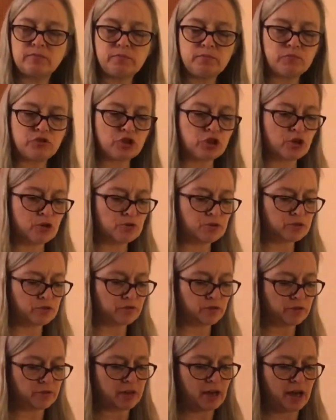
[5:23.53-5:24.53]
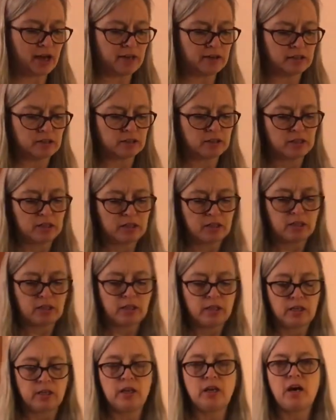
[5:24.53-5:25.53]
chose for that,
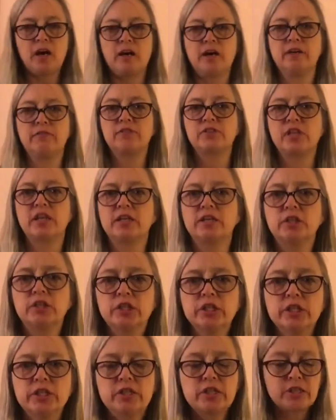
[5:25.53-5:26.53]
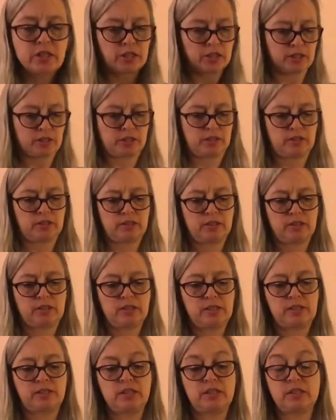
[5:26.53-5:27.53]
I've titled it
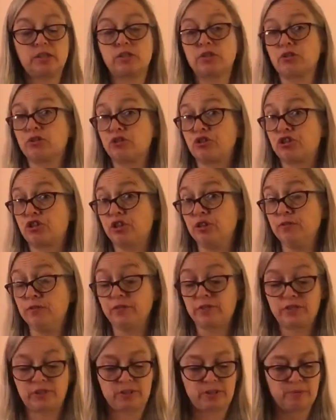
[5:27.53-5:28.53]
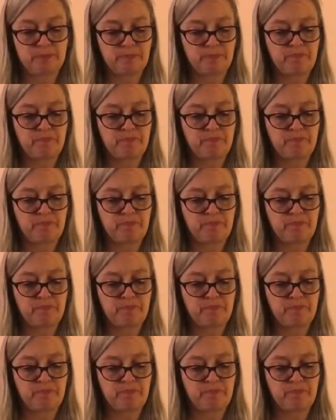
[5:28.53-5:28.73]
Seasonal Shifts.